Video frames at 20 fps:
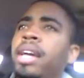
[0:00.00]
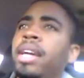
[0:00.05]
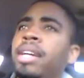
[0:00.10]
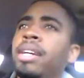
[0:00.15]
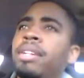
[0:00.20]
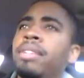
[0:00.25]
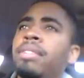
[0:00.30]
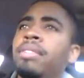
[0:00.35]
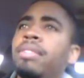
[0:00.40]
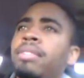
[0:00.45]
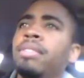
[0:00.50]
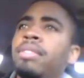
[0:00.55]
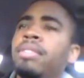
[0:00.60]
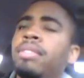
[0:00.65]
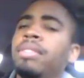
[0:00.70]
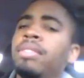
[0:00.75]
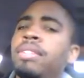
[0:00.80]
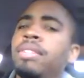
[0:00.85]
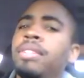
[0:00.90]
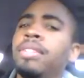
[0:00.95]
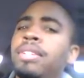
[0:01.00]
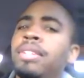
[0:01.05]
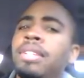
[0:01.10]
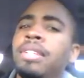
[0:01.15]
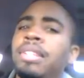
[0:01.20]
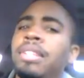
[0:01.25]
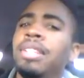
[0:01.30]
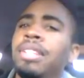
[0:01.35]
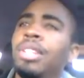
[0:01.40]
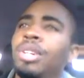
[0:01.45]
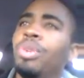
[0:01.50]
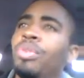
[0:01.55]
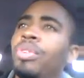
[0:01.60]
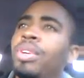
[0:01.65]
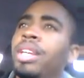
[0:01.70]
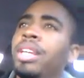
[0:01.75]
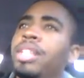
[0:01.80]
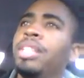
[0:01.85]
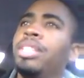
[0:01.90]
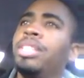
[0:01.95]
hey,
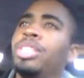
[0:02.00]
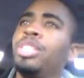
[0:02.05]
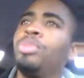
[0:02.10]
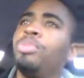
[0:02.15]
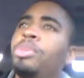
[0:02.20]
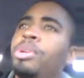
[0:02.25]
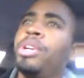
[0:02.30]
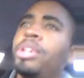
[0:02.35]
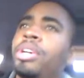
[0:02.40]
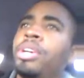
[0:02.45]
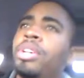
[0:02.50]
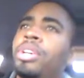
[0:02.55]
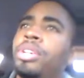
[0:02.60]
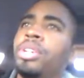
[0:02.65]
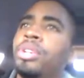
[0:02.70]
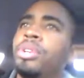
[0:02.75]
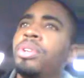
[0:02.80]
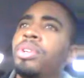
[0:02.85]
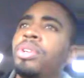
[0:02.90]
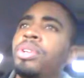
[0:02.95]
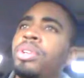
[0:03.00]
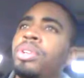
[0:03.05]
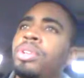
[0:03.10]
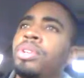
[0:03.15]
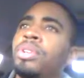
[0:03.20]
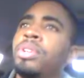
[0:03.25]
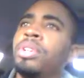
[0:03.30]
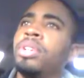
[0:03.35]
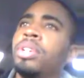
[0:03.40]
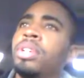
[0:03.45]
your religious spirit or your